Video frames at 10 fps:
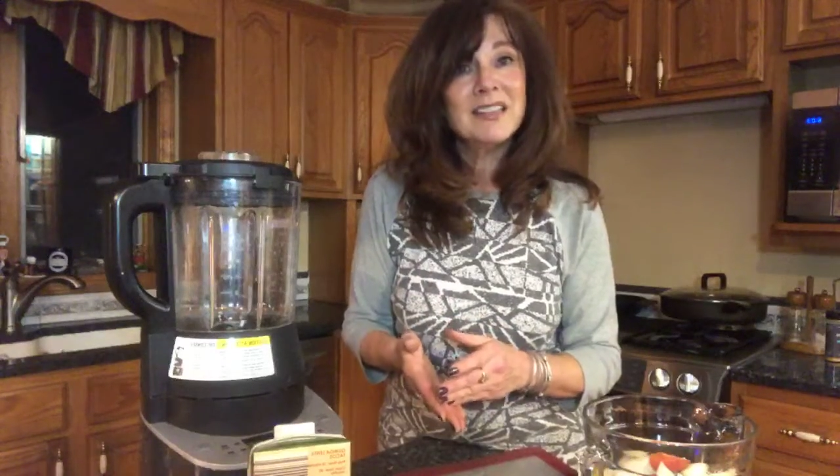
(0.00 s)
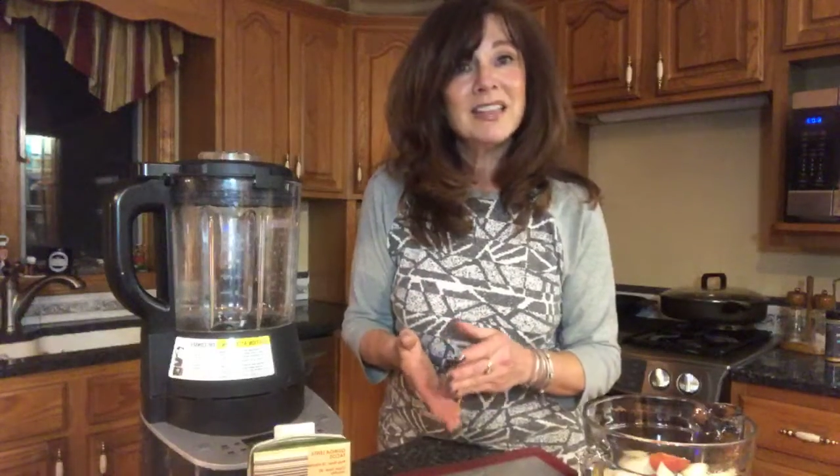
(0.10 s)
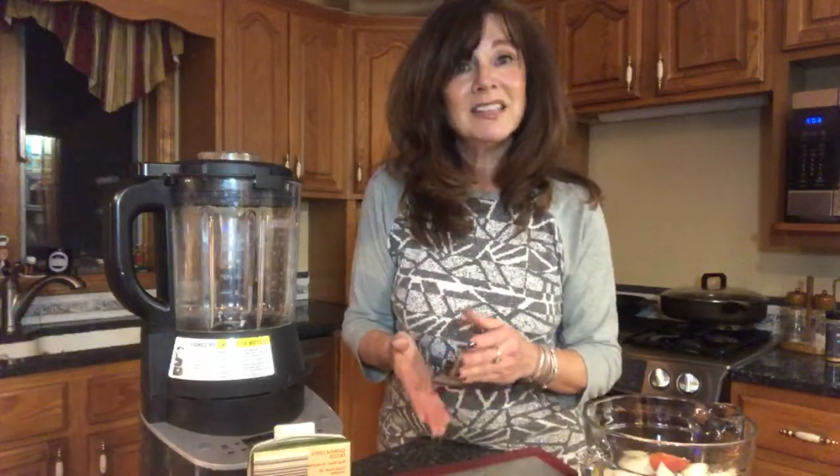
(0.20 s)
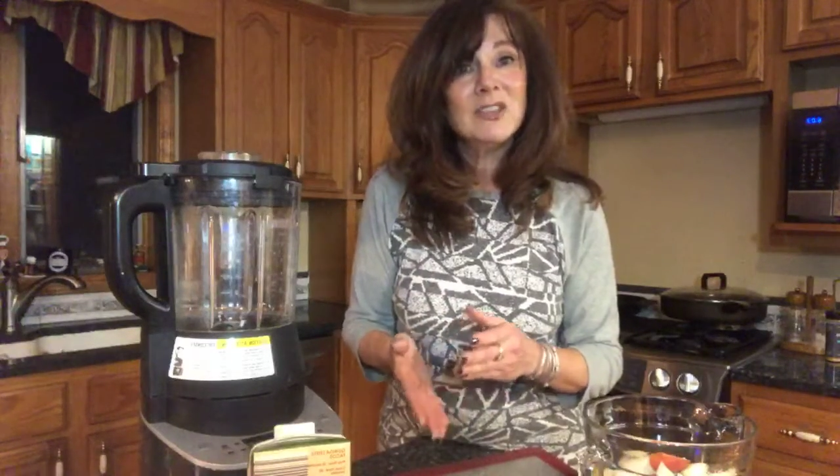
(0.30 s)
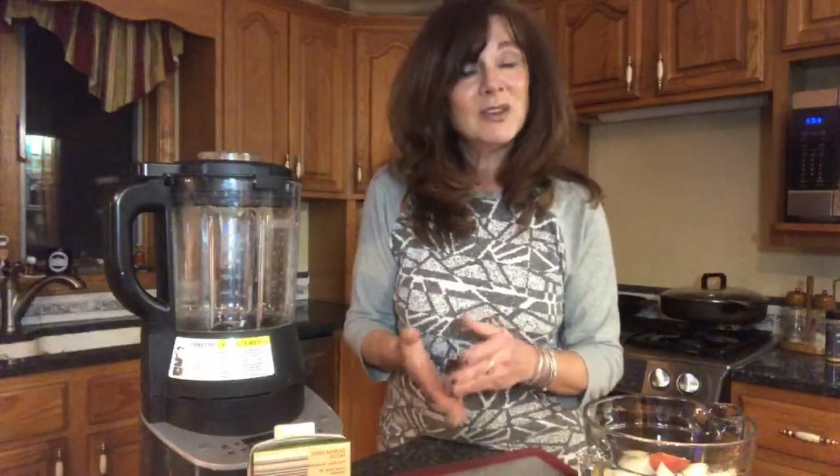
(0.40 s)

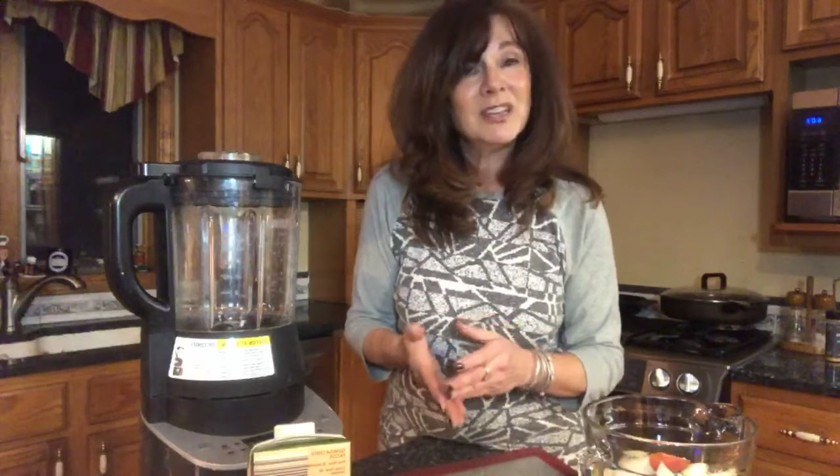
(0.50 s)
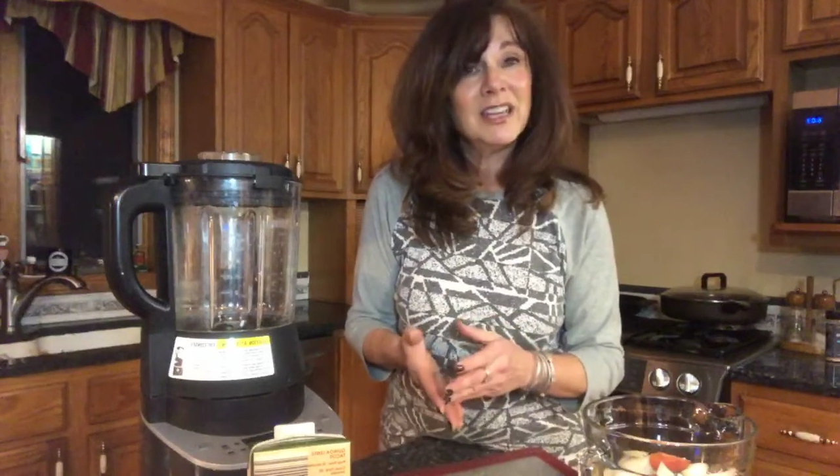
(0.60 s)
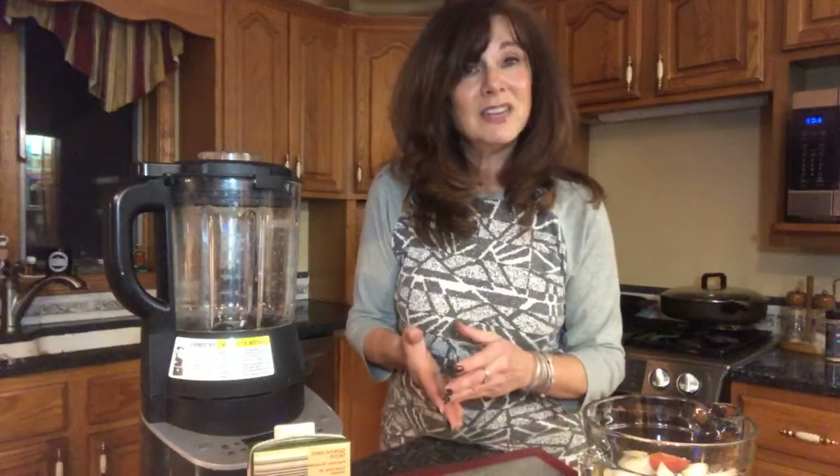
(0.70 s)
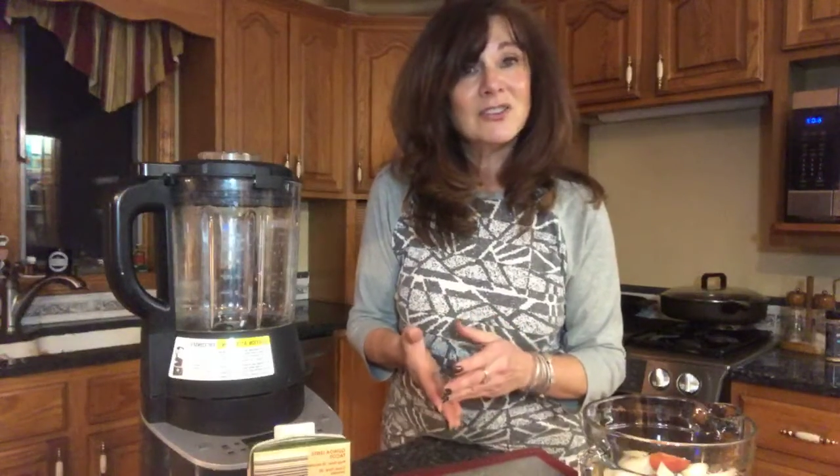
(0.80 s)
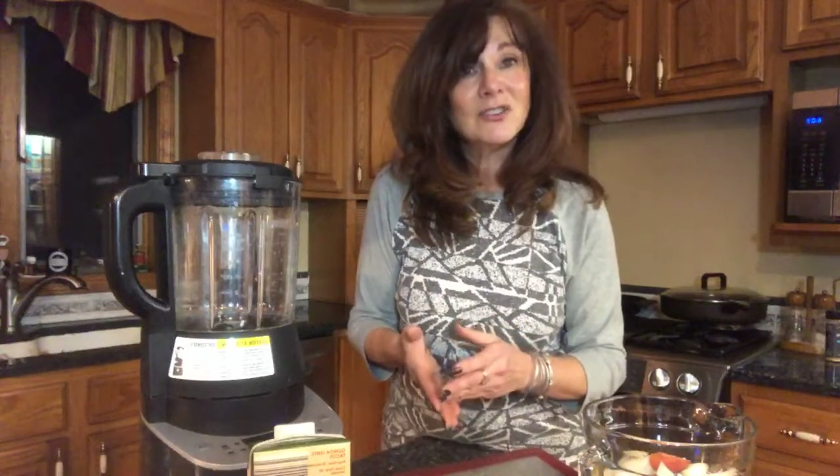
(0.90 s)
and then you can
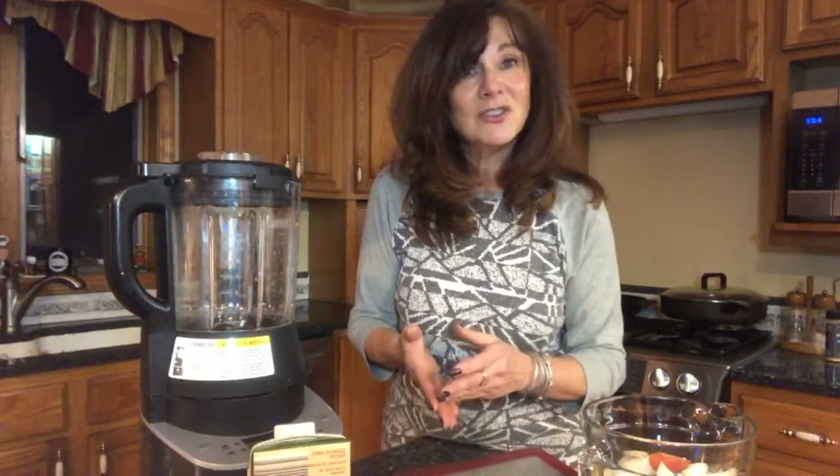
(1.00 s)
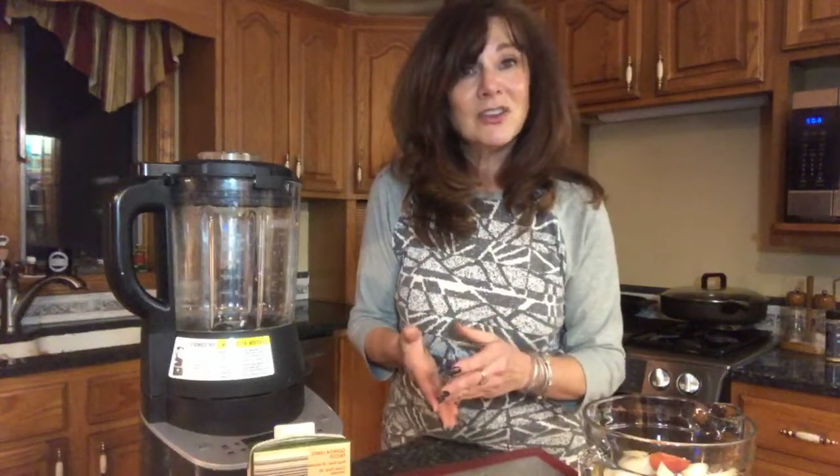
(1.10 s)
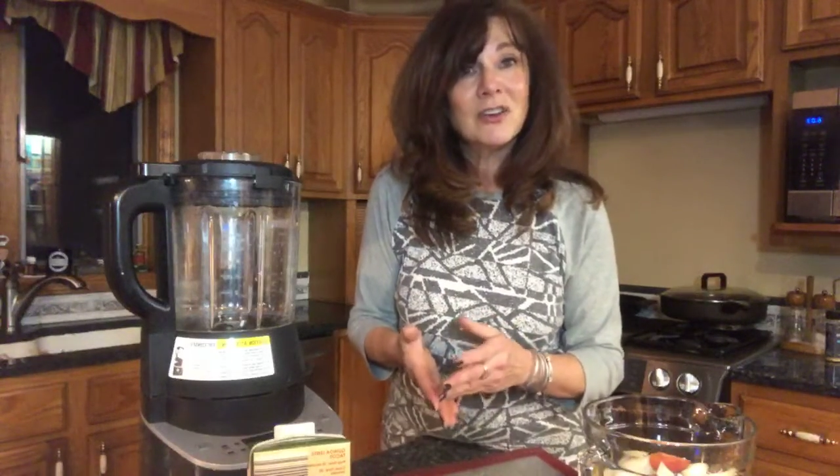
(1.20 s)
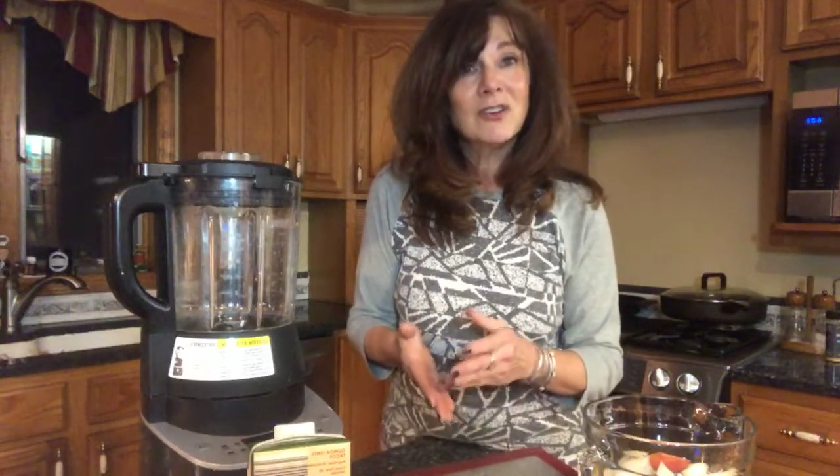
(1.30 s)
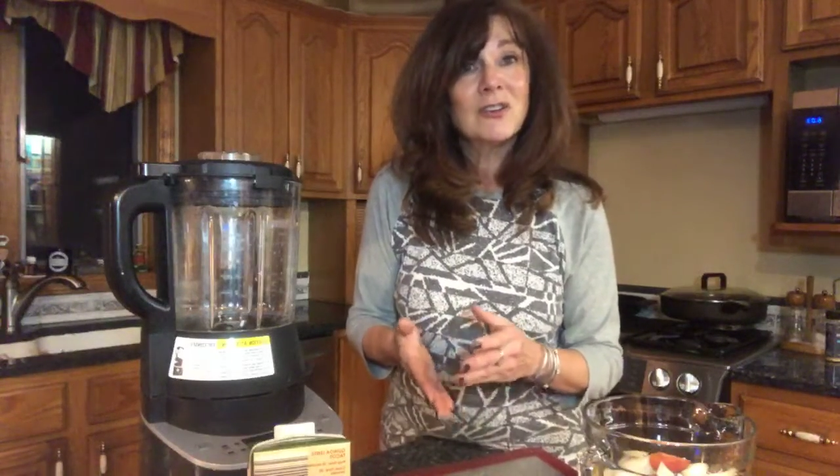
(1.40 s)
add your sugar